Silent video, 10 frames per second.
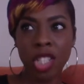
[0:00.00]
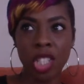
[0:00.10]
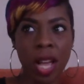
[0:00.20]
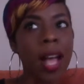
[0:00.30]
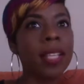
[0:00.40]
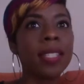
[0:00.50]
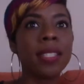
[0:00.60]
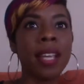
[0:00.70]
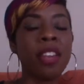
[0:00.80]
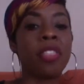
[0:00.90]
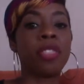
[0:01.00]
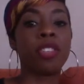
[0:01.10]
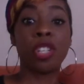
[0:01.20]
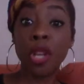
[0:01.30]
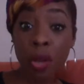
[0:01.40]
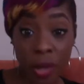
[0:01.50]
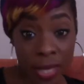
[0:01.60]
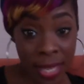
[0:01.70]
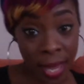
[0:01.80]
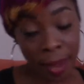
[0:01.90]
just like
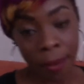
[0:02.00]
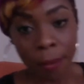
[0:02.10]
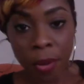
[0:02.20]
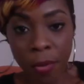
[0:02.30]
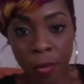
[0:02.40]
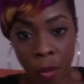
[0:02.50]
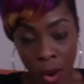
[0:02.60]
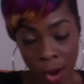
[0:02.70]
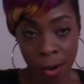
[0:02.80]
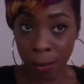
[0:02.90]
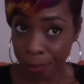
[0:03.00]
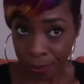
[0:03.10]
Tuesday before